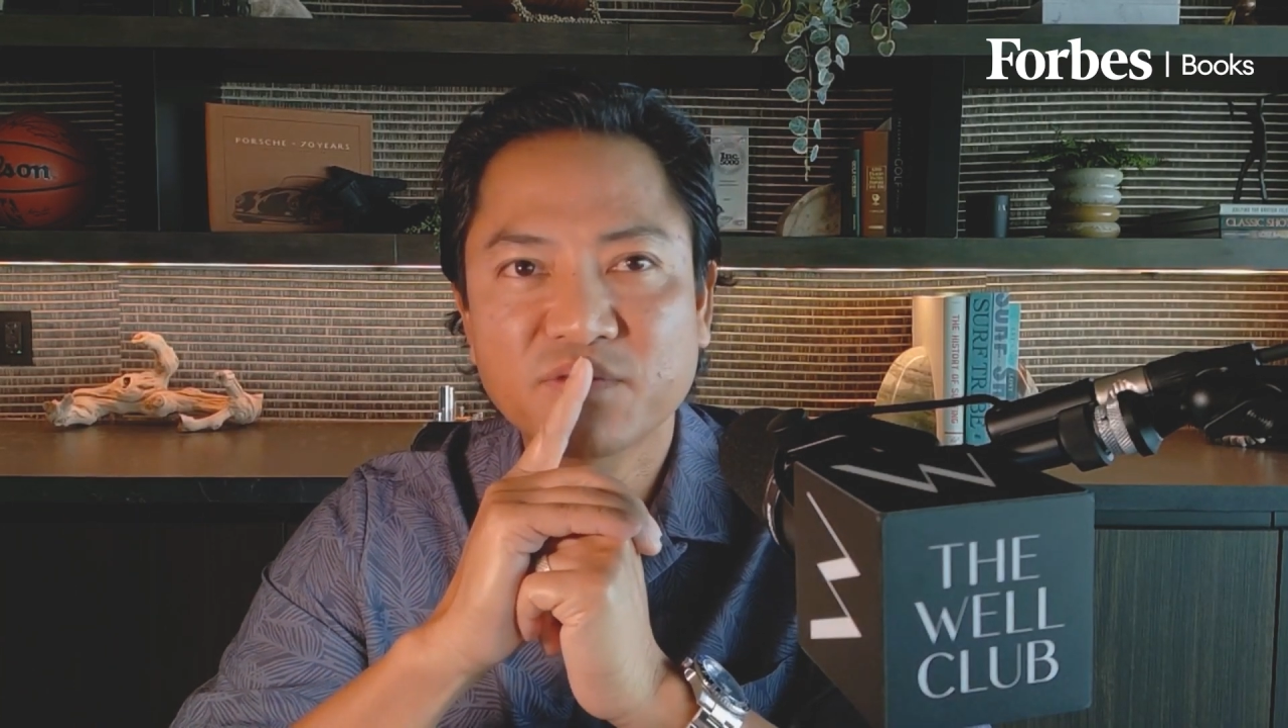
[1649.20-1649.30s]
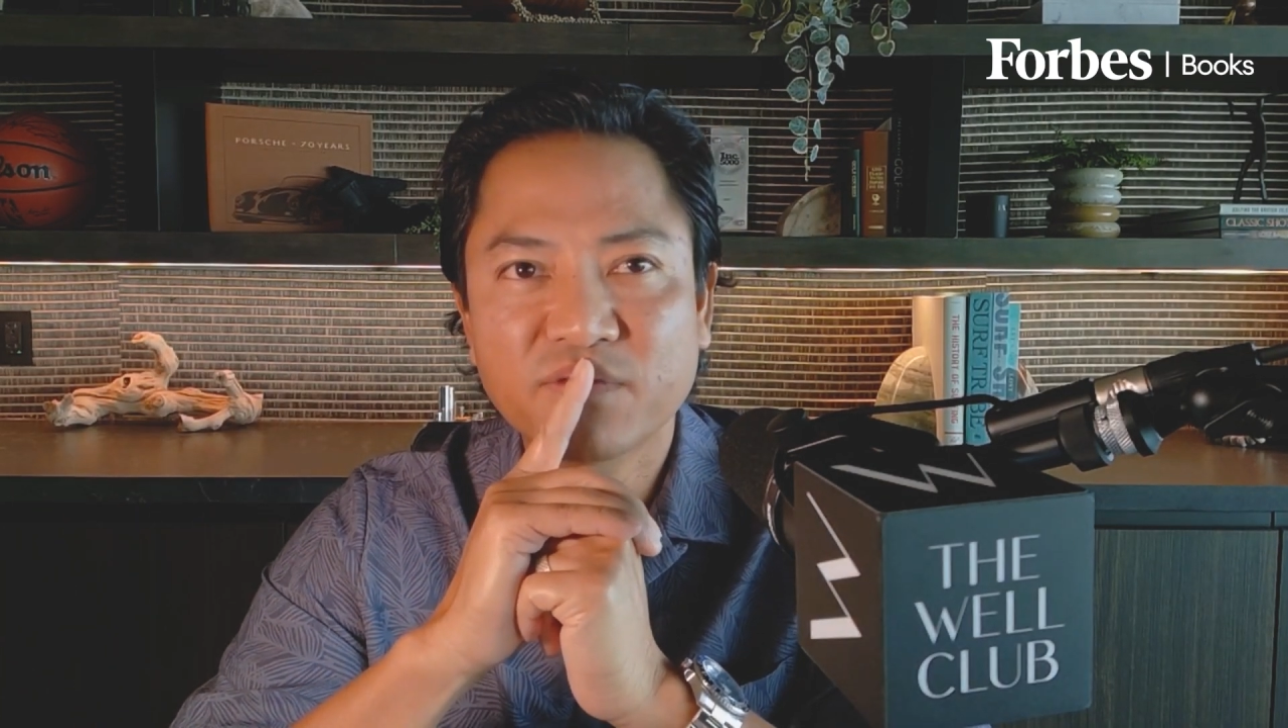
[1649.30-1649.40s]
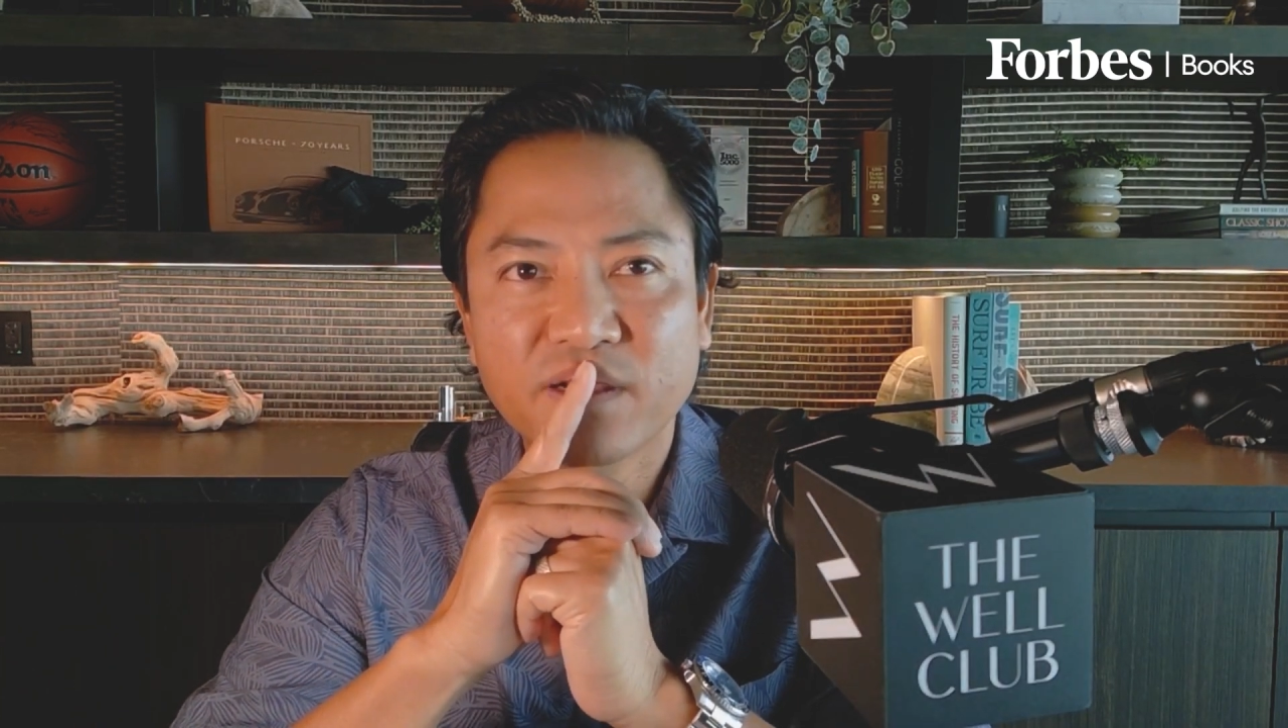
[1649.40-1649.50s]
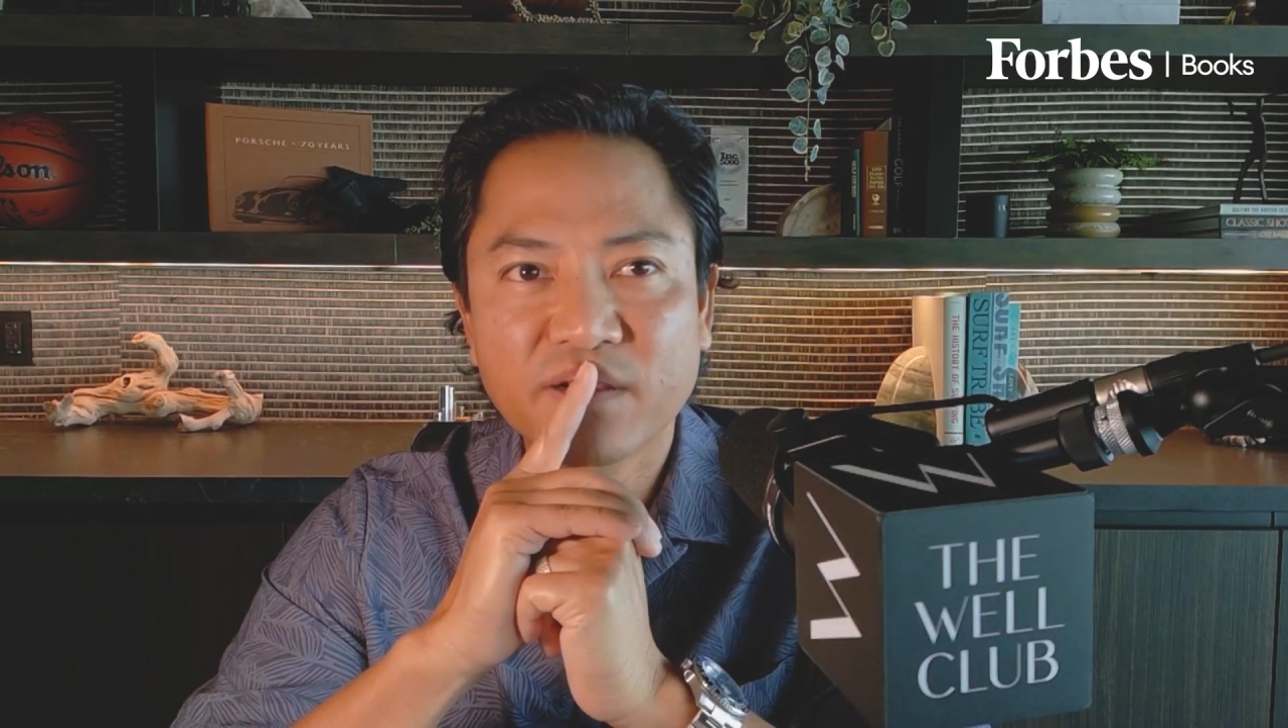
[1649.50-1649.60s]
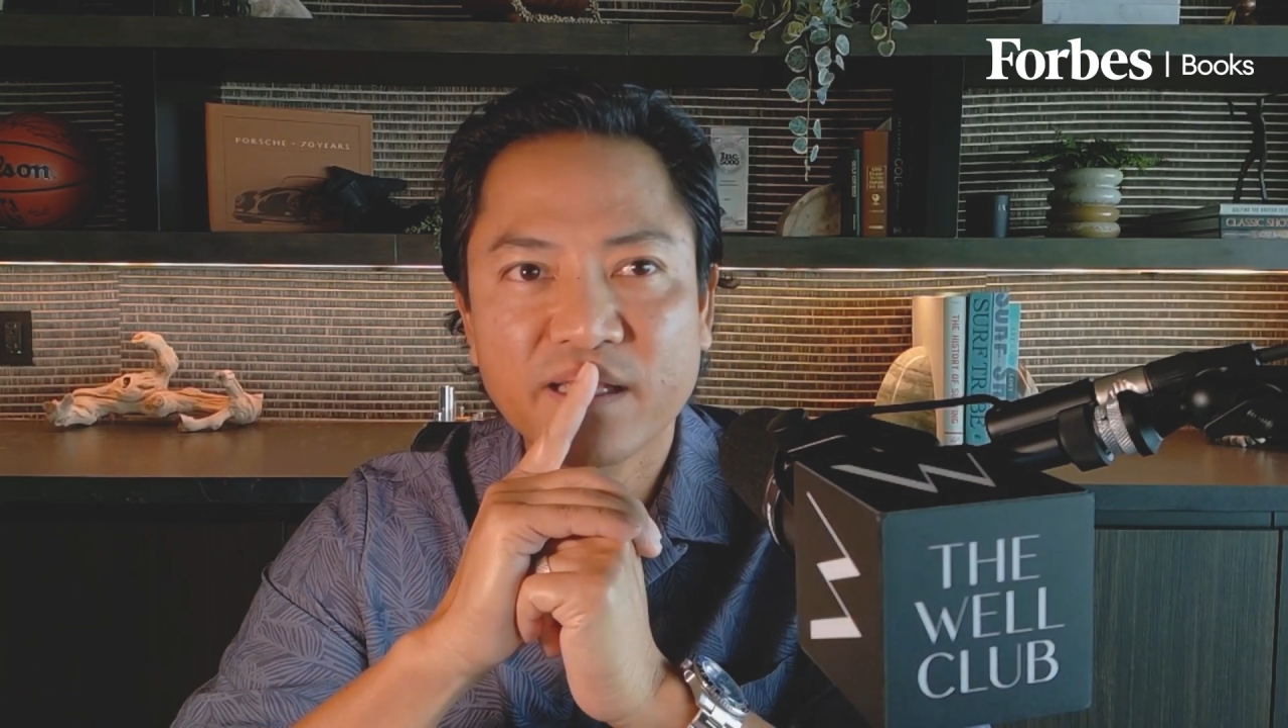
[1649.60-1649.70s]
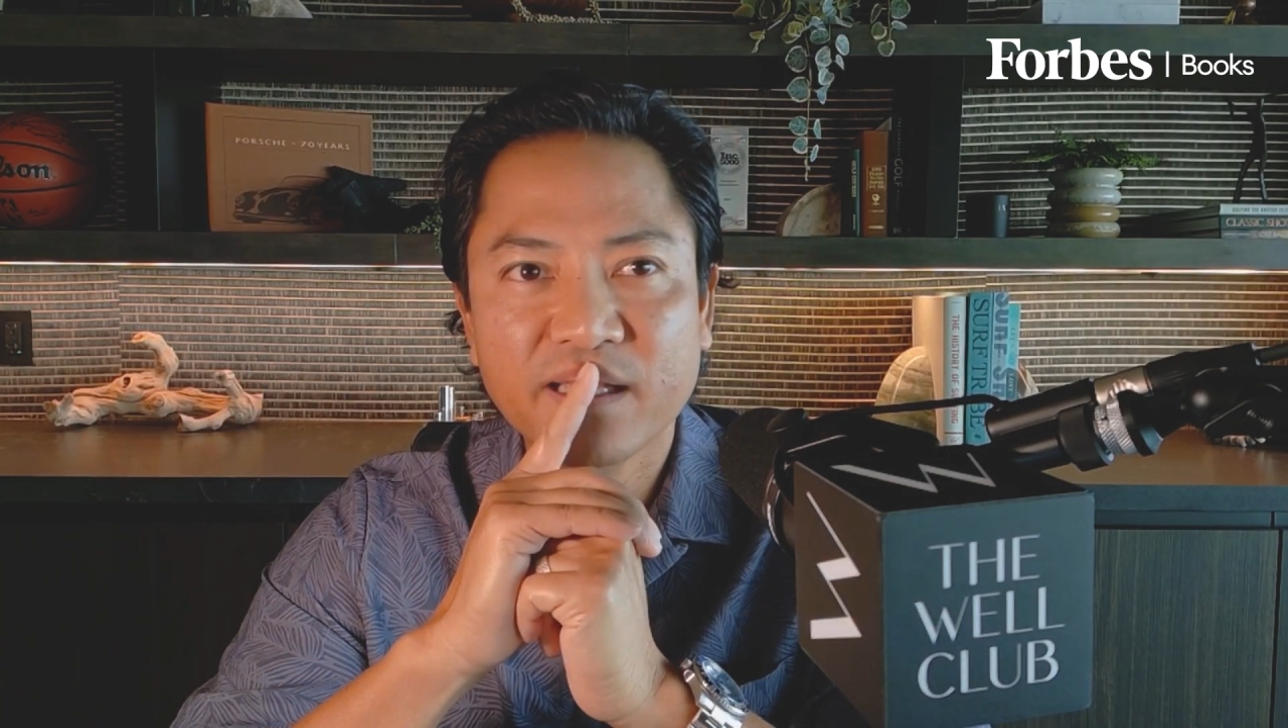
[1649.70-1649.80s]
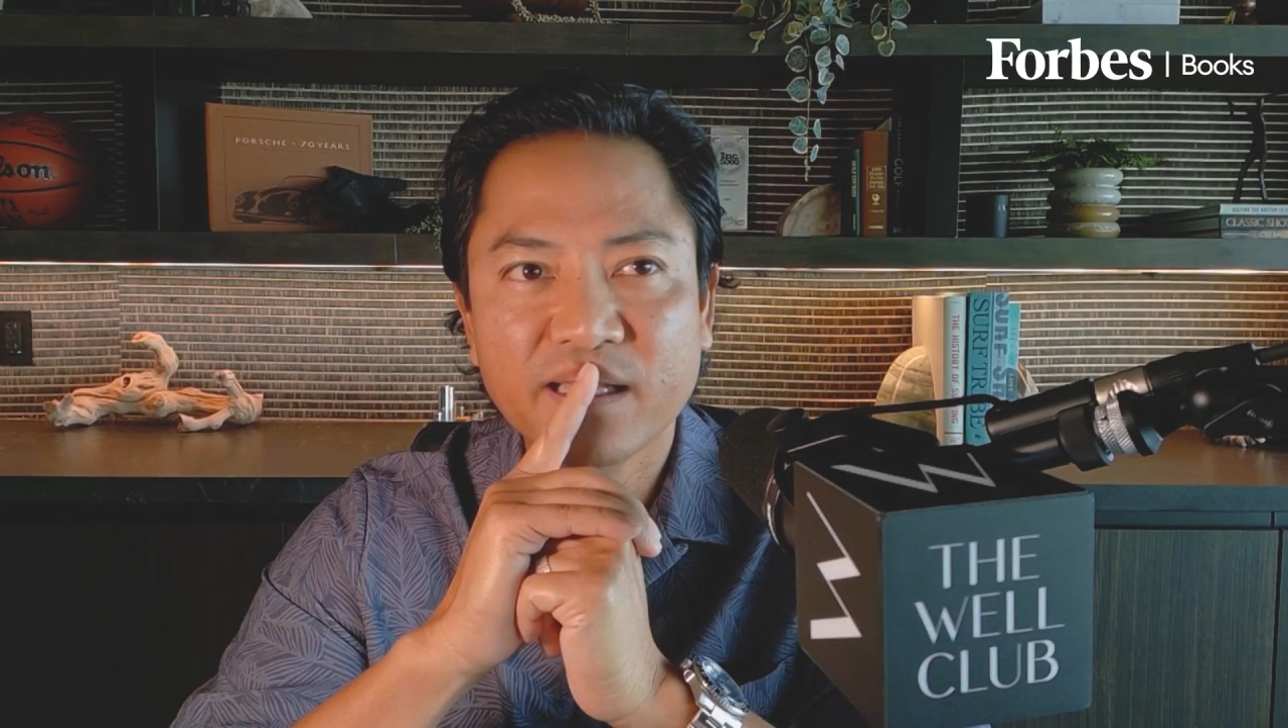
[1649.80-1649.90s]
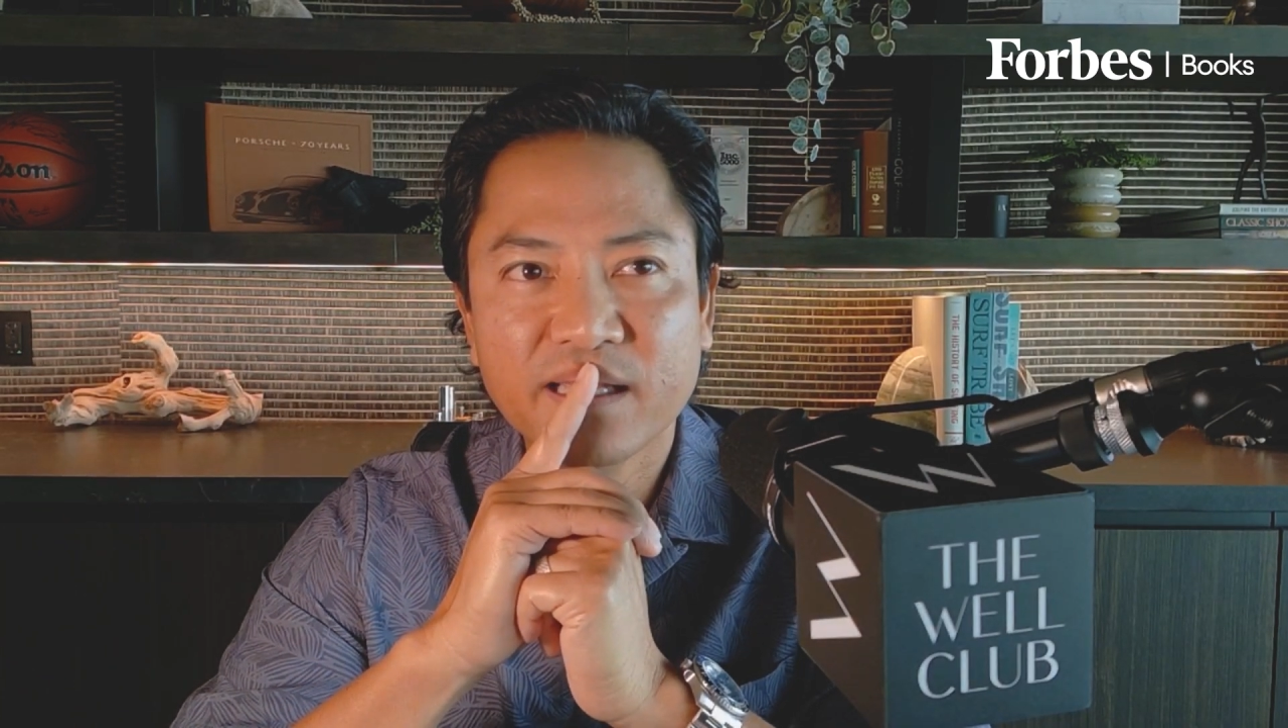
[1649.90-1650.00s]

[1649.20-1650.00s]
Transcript: very